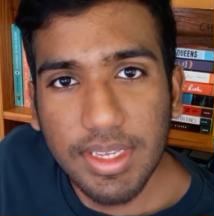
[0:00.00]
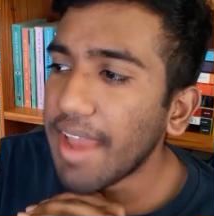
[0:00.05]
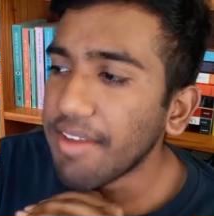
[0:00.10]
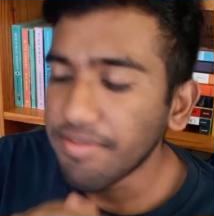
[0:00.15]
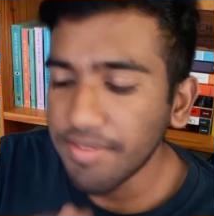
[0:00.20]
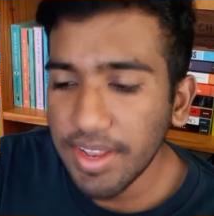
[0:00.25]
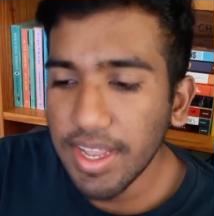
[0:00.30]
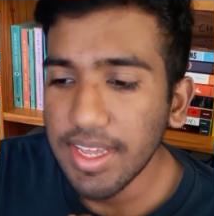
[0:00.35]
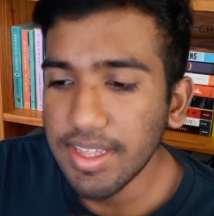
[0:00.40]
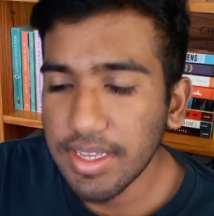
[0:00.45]
I
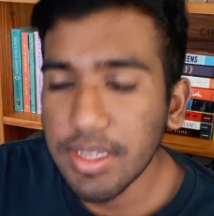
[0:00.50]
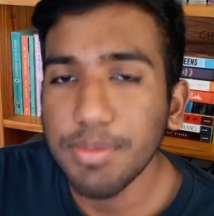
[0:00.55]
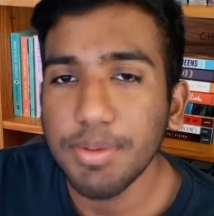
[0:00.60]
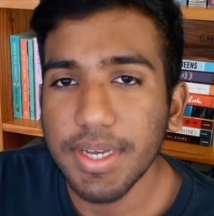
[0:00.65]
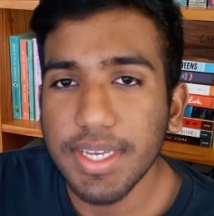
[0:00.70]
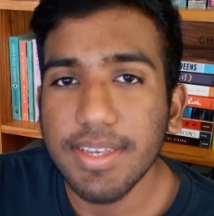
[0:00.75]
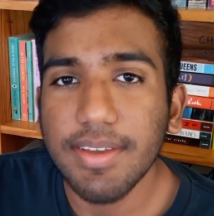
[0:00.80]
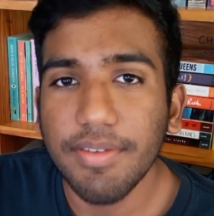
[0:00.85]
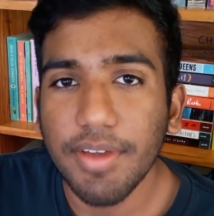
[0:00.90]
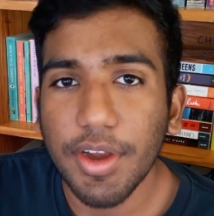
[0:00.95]
feel like this
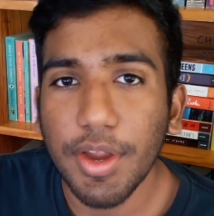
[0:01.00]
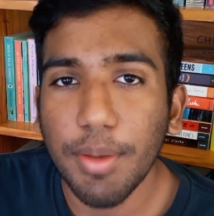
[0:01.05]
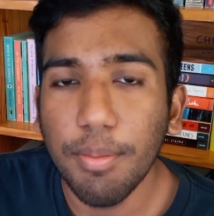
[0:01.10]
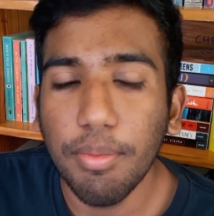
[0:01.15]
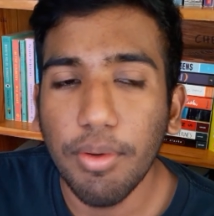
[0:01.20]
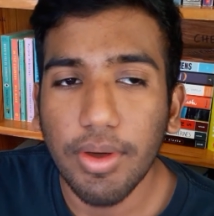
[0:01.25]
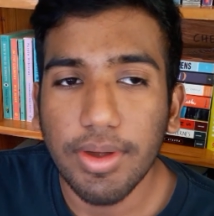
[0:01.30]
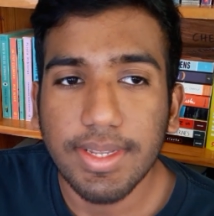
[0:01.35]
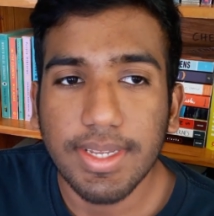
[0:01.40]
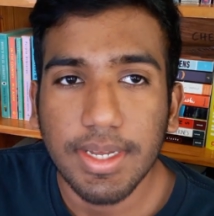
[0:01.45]
book is a very
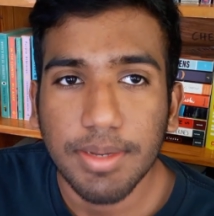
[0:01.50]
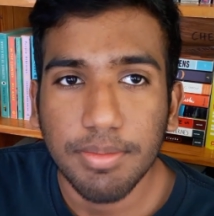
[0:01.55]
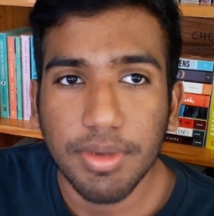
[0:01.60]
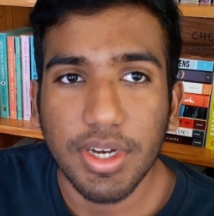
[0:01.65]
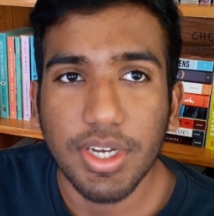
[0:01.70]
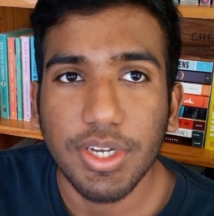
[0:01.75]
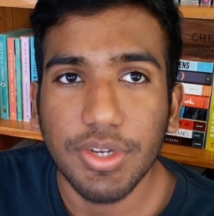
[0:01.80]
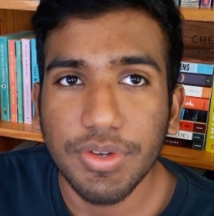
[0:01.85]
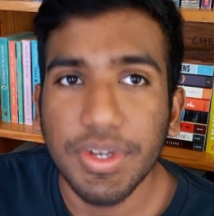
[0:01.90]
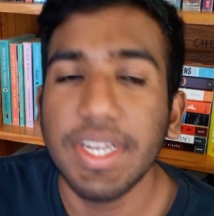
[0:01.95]
important
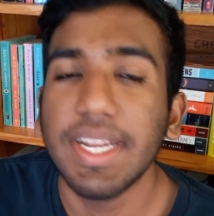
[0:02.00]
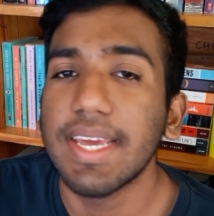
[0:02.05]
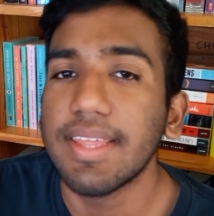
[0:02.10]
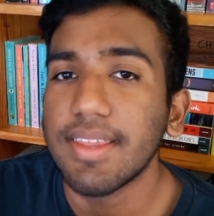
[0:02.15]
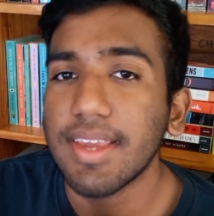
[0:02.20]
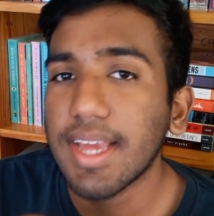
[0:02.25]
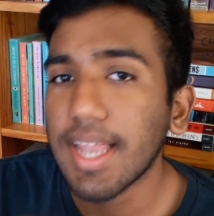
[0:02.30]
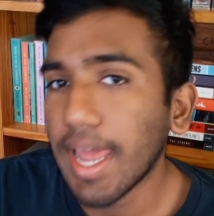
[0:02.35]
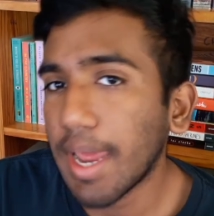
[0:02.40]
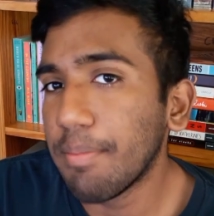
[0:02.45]
book to read in
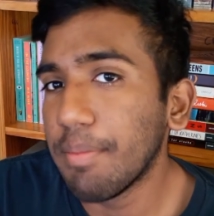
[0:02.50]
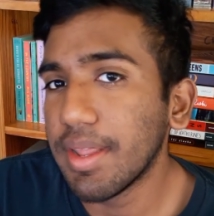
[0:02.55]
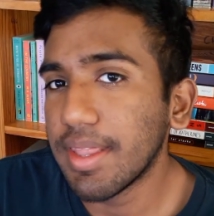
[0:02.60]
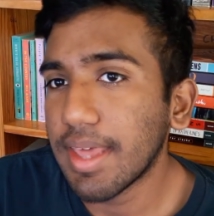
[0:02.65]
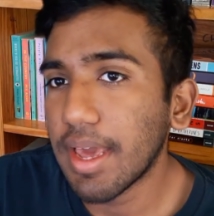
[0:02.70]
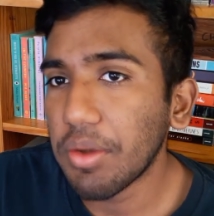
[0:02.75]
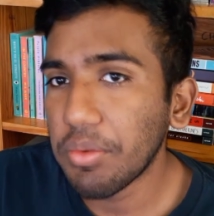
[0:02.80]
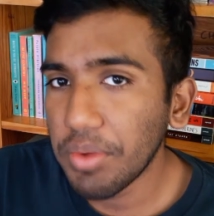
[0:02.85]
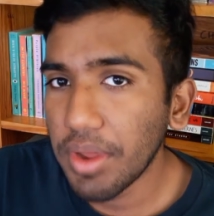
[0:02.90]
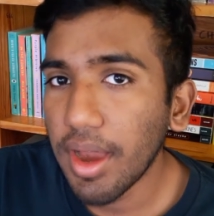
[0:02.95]
the climate
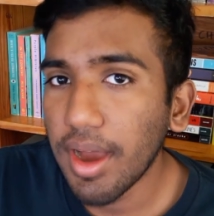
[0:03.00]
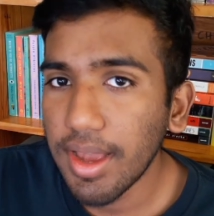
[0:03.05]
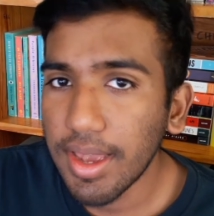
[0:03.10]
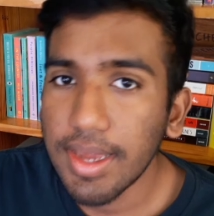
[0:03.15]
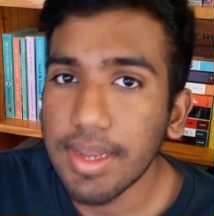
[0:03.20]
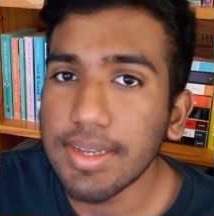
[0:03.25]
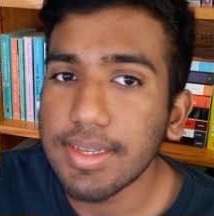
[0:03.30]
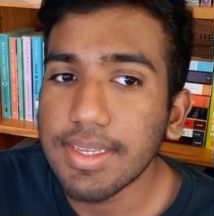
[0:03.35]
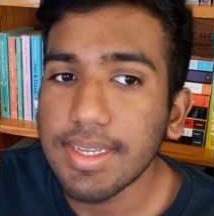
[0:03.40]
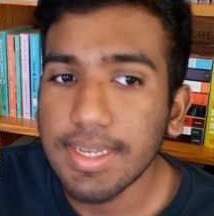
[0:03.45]
that we are
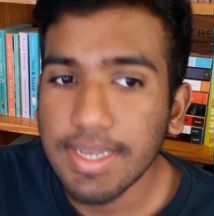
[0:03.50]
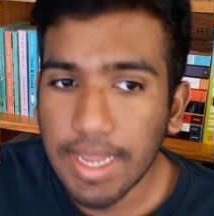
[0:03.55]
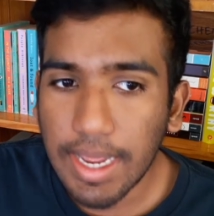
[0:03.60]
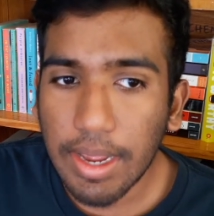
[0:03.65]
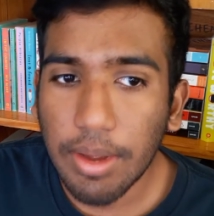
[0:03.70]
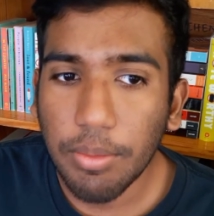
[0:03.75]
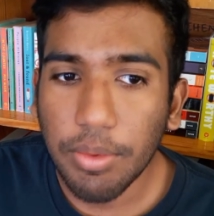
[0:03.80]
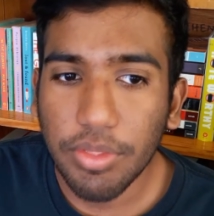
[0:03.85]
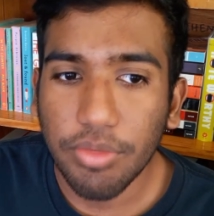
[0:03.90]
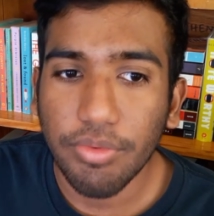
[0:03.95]
in
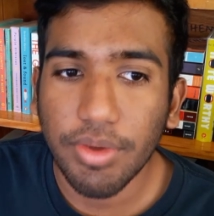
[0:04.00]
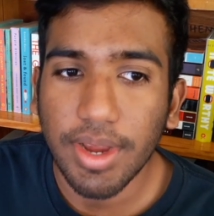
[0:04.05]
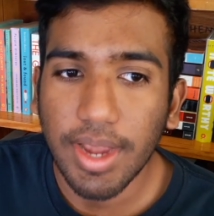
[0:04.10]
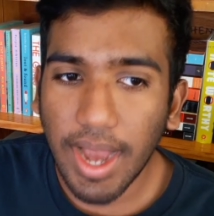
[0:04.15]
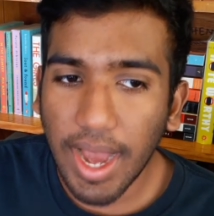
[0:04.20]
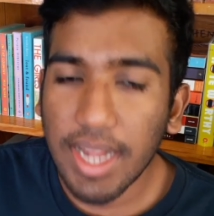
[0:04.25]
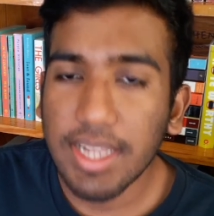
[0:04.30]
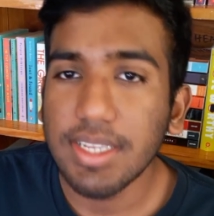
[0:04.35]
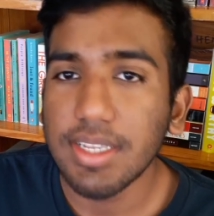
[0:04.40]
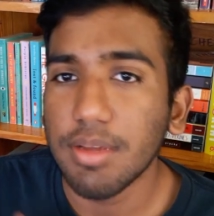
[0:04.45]
today with
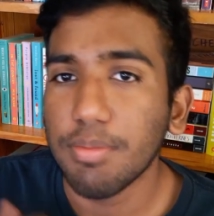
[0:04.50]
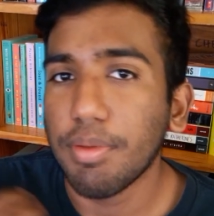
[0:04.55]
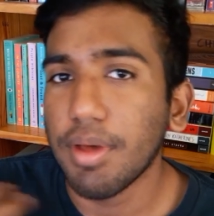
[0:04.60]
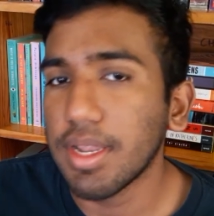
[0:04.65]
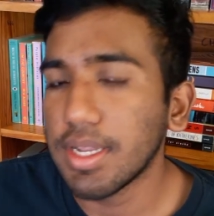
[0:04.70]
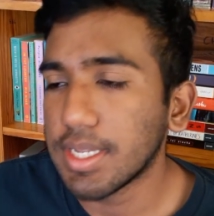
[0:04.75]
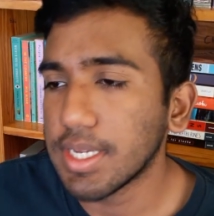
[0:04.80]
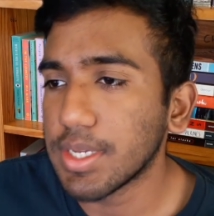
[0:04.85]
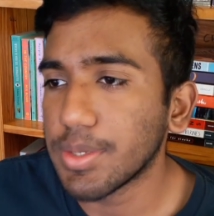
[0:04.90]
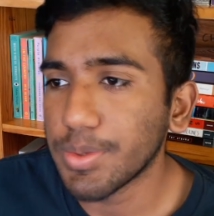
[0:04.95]
regards to
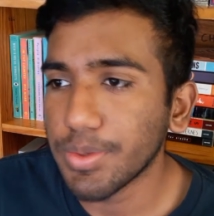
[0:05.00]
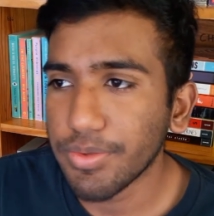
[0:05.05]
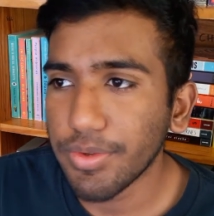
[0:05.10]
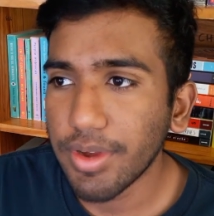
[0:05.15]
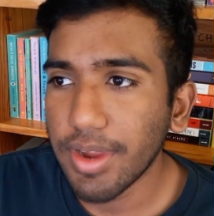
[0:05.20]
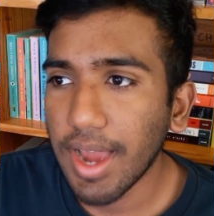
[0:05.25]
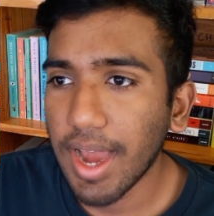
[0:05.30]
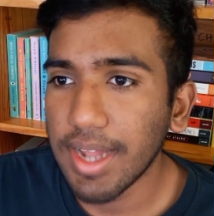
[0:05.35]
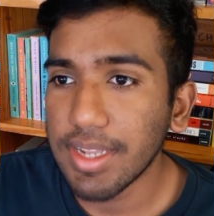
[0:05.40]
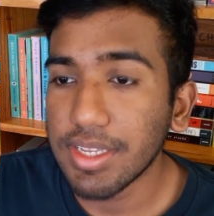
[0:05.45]
politics, with
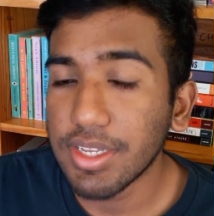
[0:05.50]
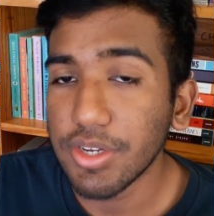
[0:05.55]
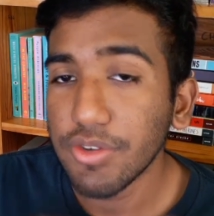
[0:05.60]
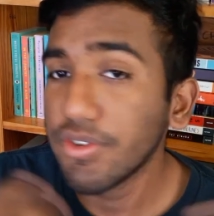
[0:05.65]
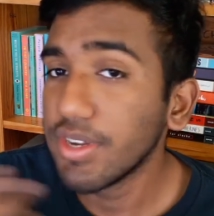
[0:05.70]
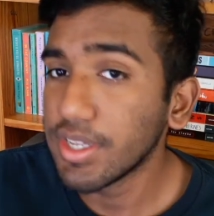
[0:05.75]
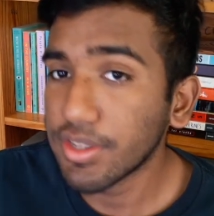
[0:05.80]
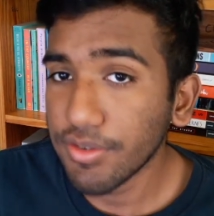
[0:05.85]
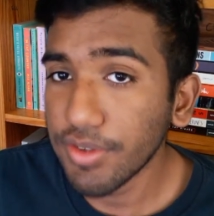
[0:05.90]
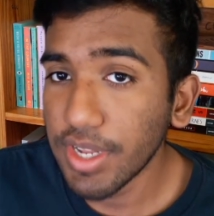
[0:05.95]
regards to
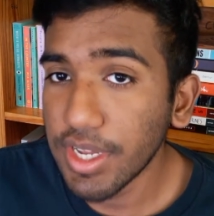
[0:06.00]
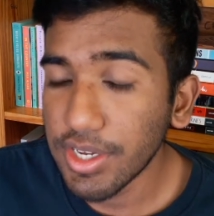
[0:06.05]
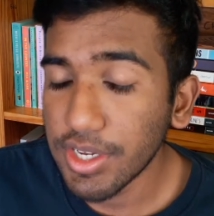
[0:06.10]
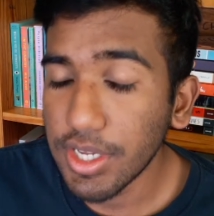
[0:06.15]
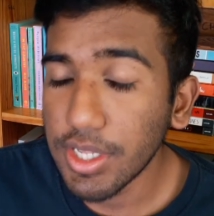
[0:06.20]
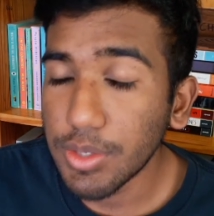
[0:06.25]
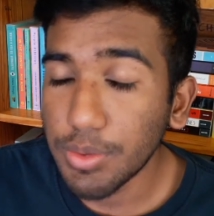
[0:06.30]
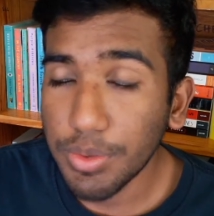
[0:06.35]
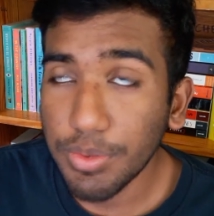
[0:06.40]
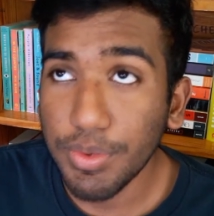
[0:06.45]
race
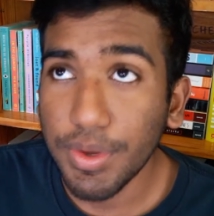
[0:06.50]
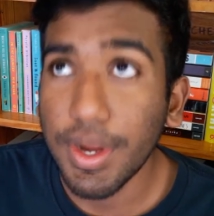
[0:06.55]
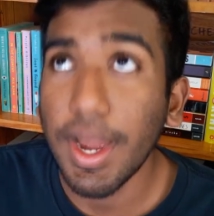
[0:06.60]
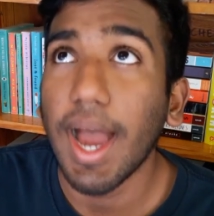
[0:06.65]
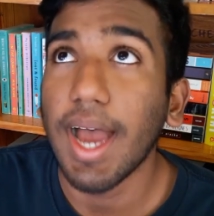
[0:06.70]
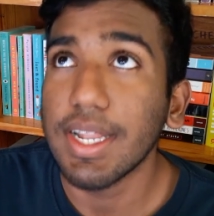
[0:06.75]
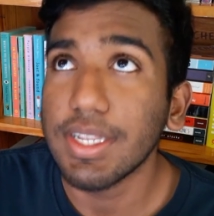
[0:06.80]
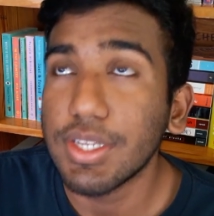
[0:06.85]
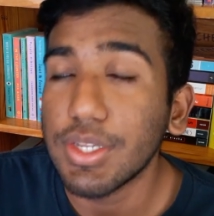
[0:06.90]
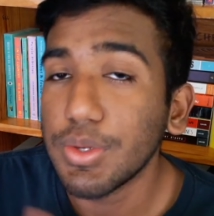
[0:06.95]
relations, with
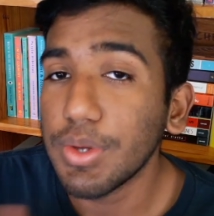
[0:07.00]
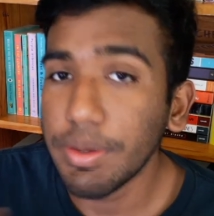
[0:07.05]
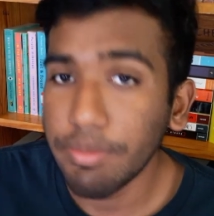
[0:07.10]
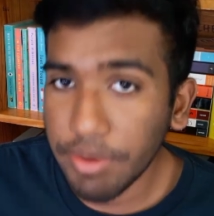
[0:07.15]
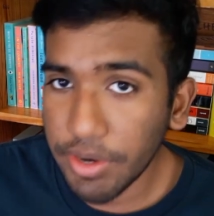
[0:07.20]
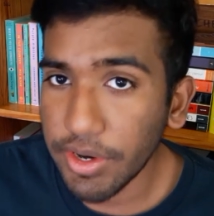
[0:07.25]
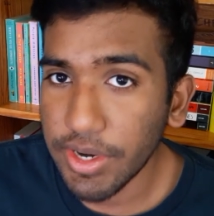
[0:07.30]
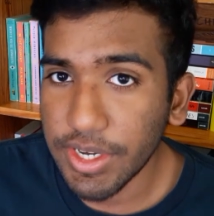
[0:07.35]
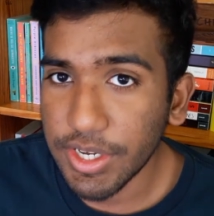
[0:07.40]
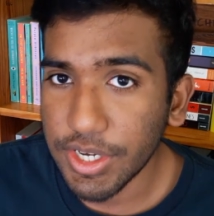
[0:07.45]
regards to
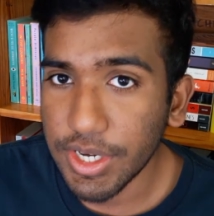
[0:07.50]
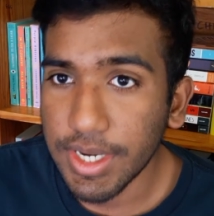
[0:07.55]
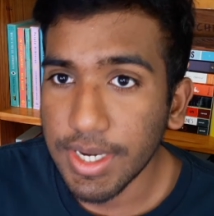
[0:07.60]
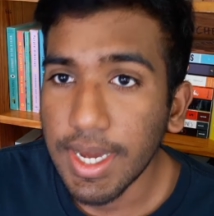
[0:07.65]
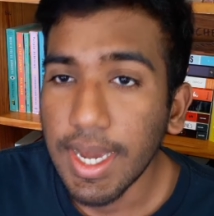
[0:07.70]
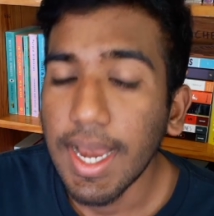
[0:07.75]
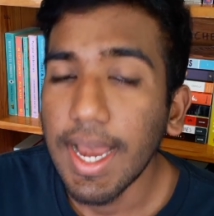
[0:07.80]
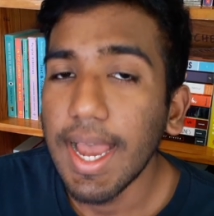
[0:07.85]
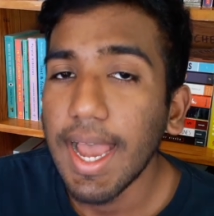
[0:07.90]
immigration.